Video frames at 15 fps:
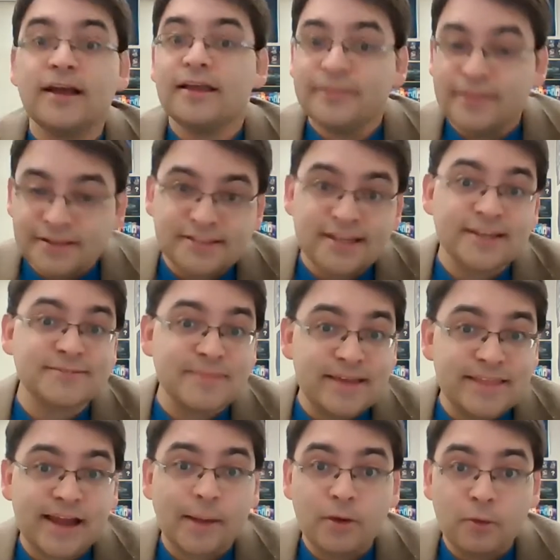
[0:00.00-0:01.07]
This does mean
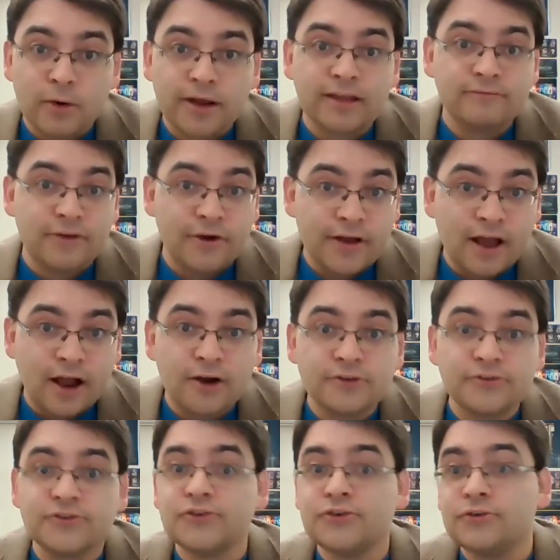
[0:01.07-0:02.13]
that I'll be working very hard
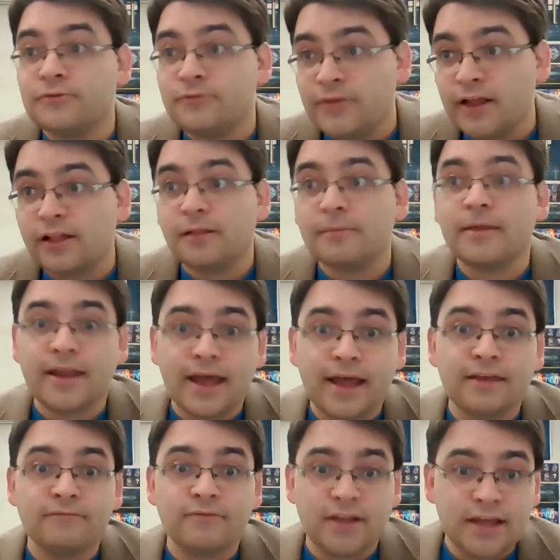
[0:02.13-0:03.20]
to film and
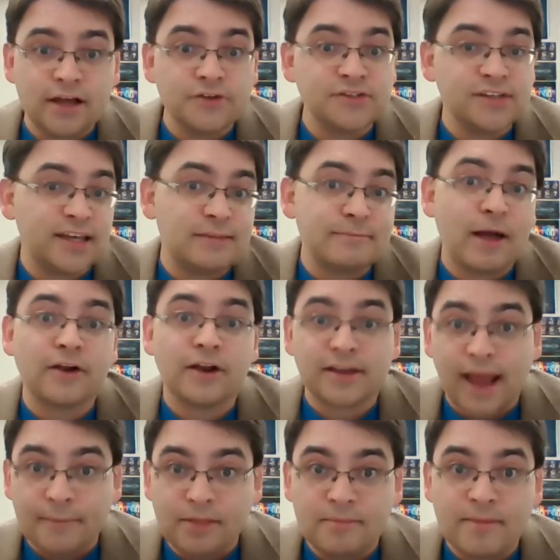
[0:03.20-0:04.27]
edit videos and get them out in a
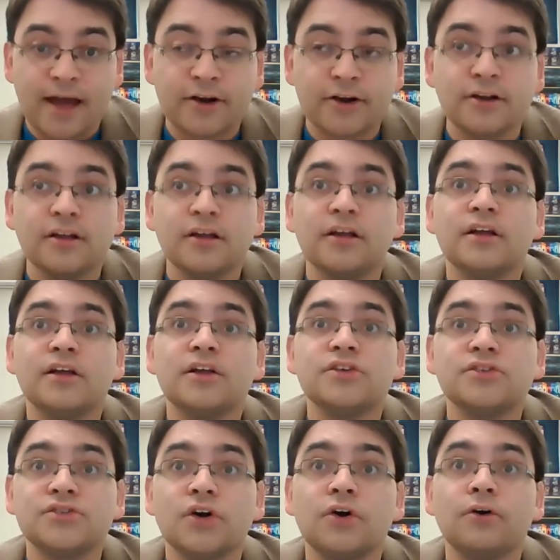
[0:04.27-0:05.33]
timely manner.
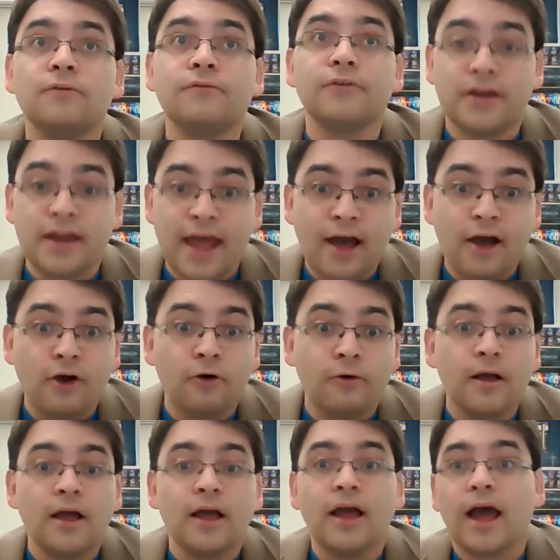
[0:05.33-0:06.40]
So for now,
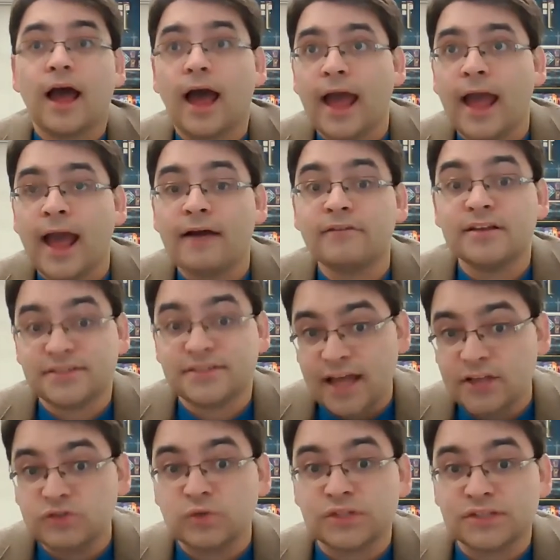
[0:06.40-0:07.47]
I have a
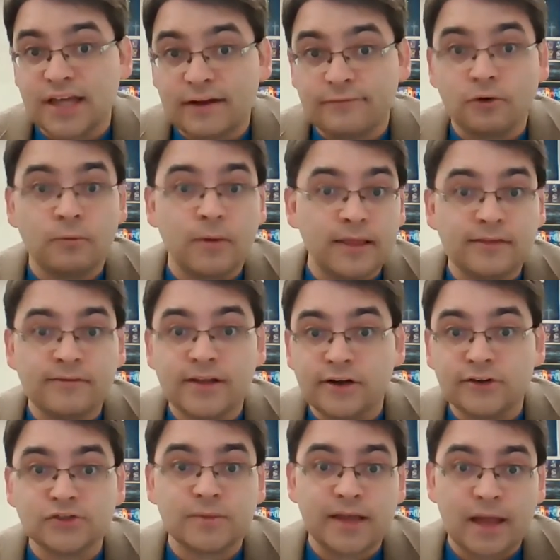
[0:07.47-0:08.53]
schedule set for when the
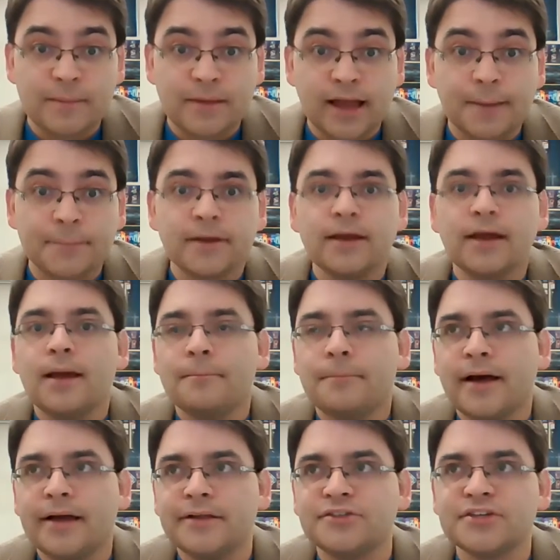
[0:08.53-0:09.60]
videos will be coming up,
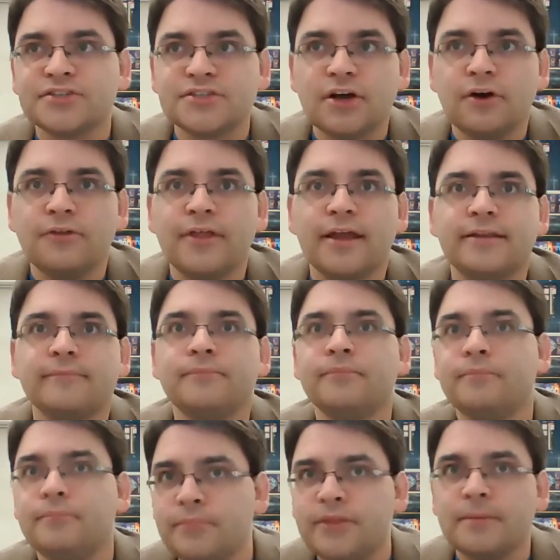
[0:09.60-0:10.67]
but just know that
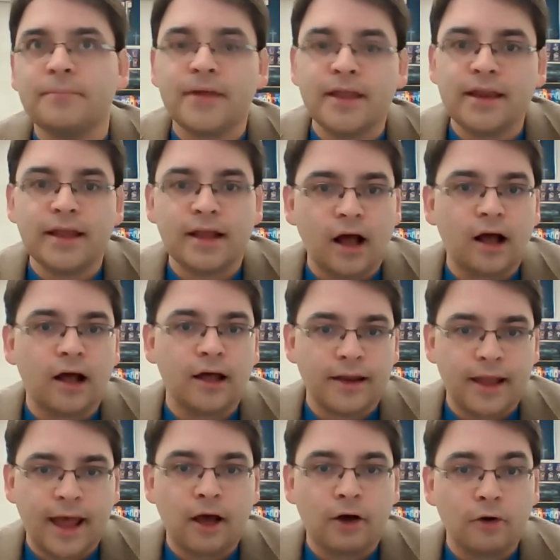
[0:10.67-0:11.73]
depending on
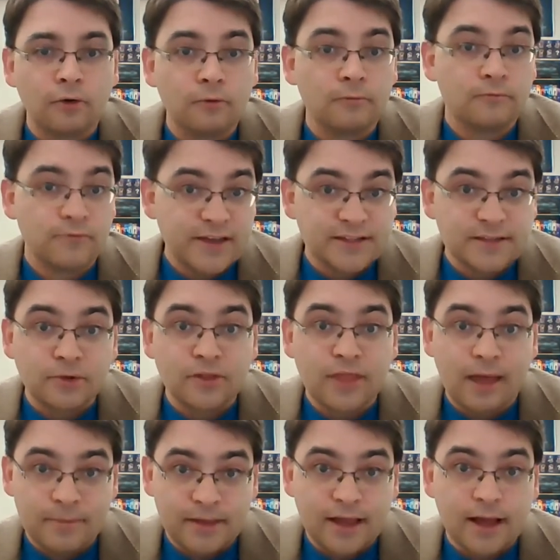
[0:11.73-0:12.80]
how feasible
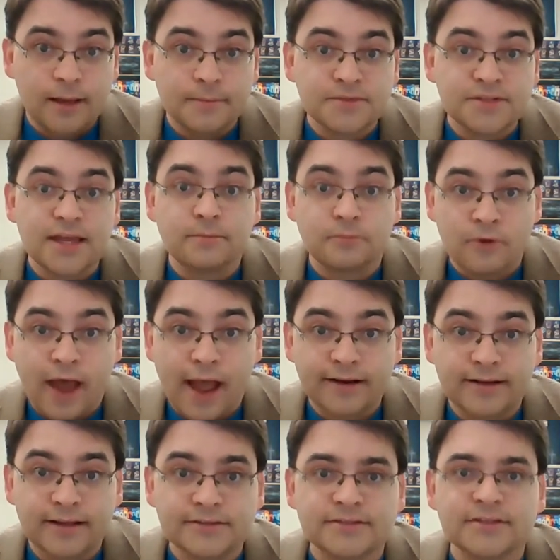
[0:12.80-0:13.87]
that becomes in
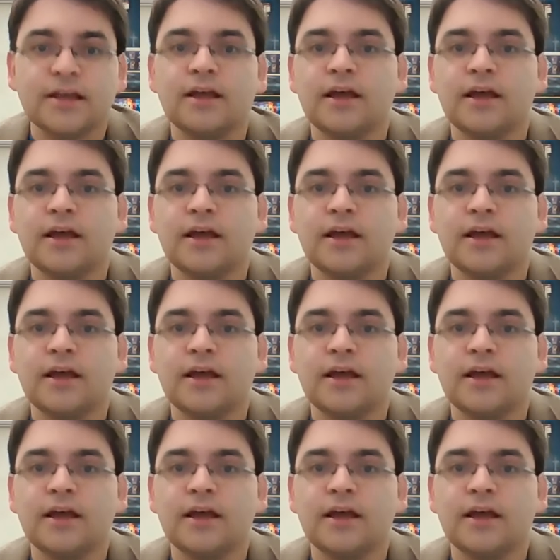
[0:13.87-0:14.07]
practice,